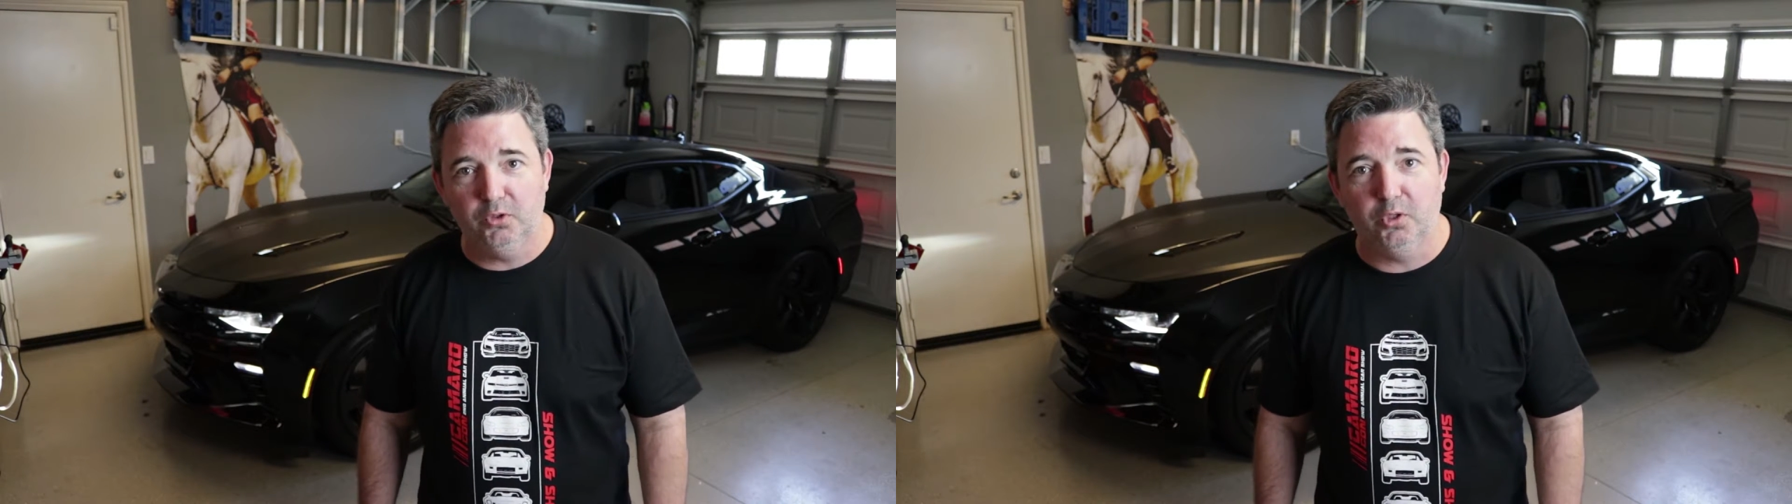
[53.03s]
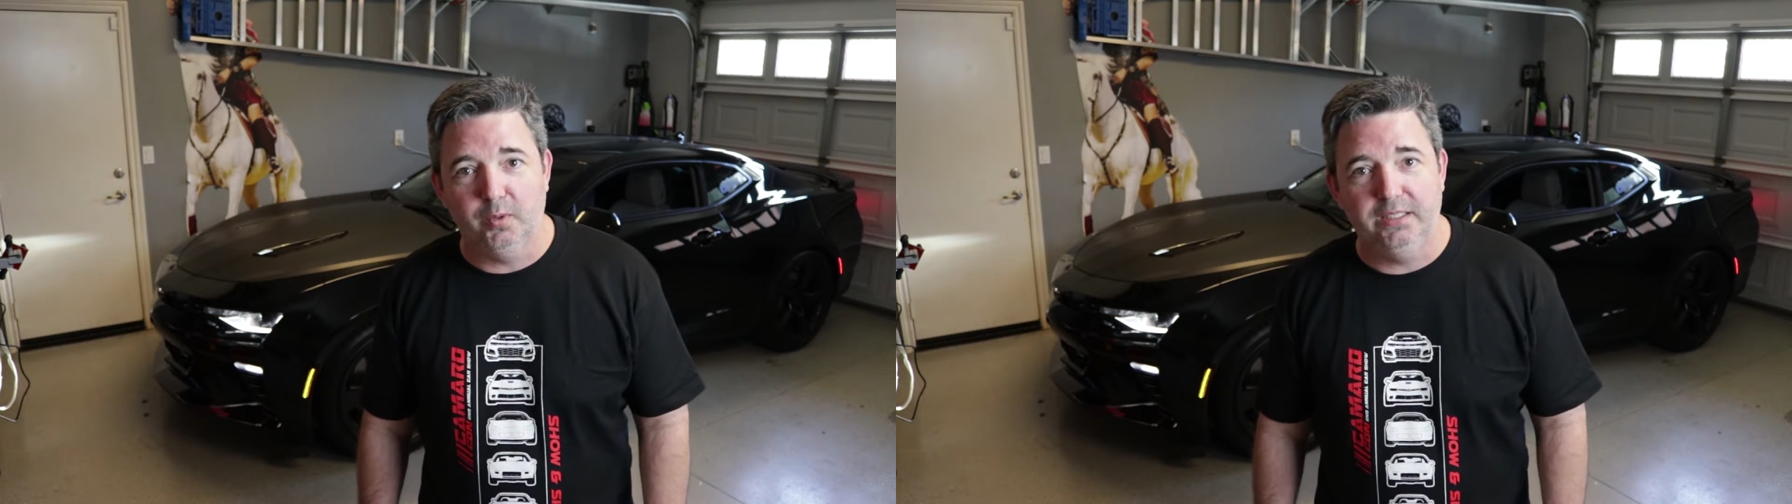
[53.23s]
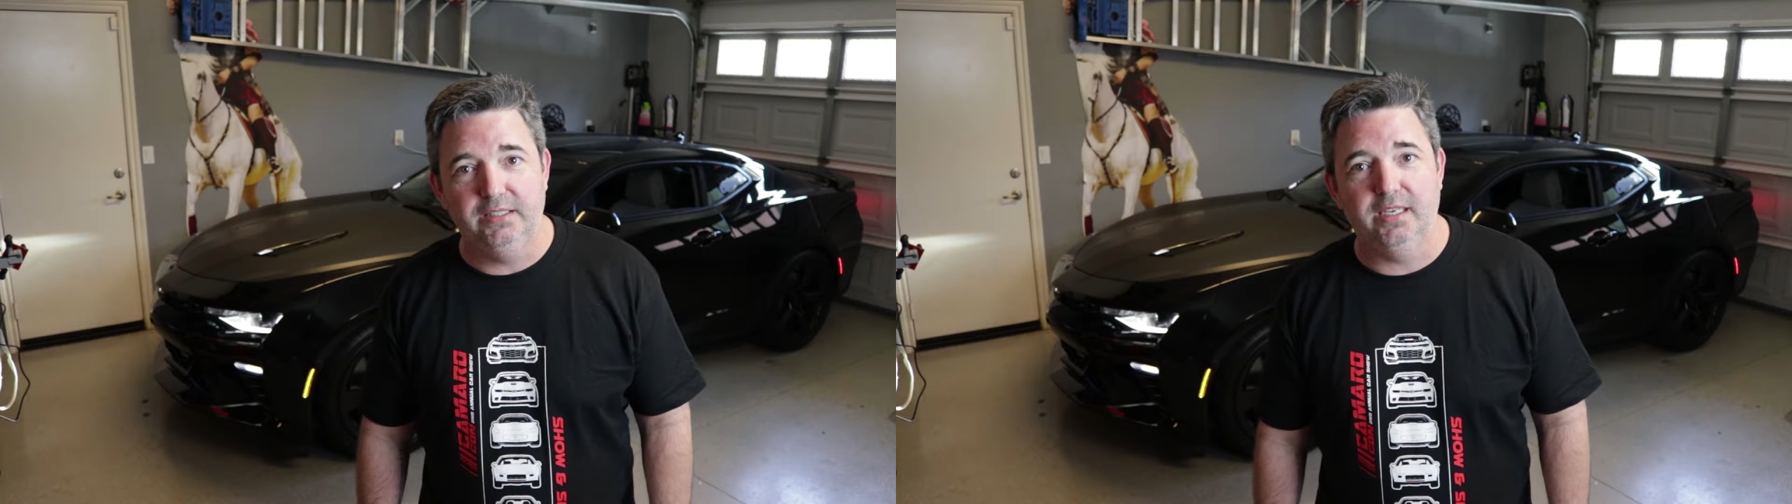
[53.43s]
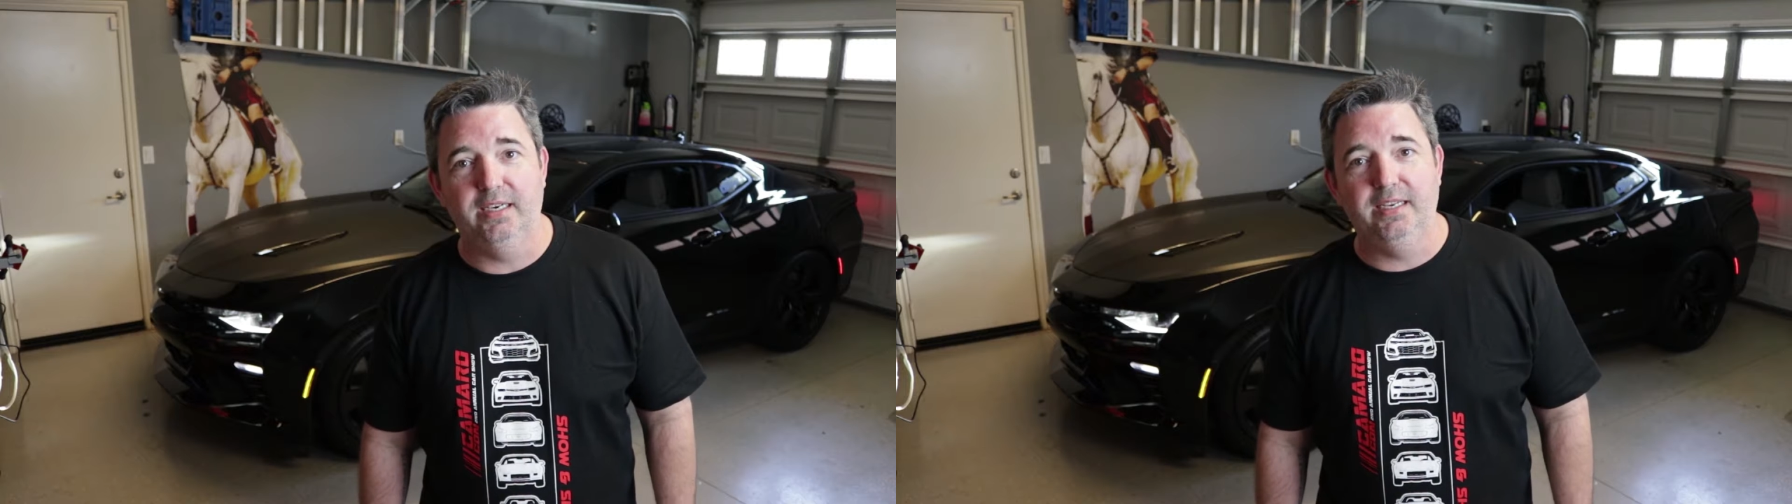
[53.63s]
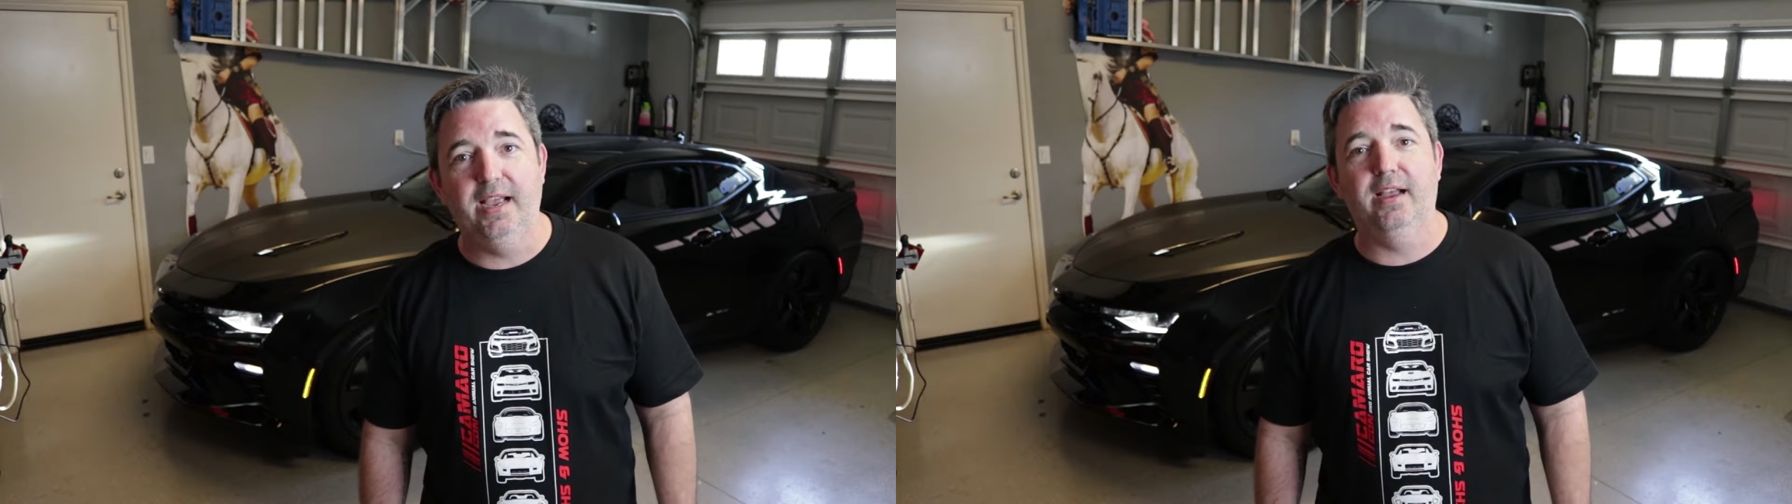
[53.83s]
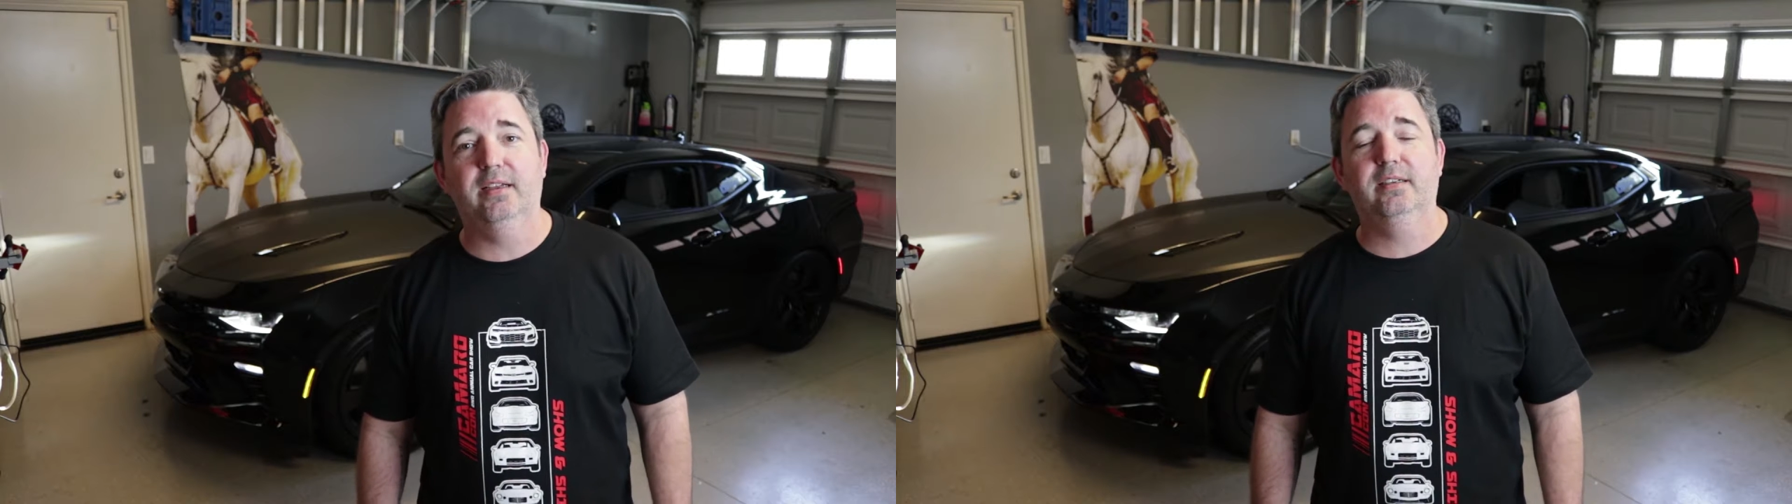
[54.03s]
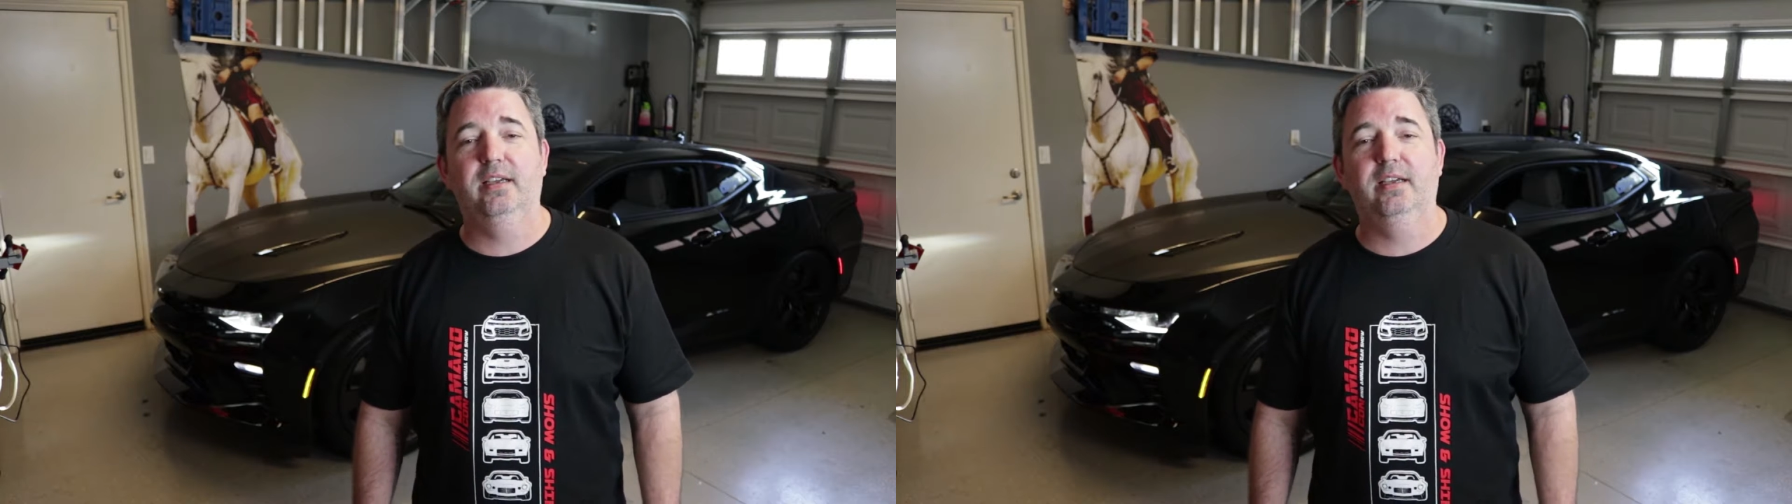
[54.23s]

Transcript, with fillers: so he said, yeah,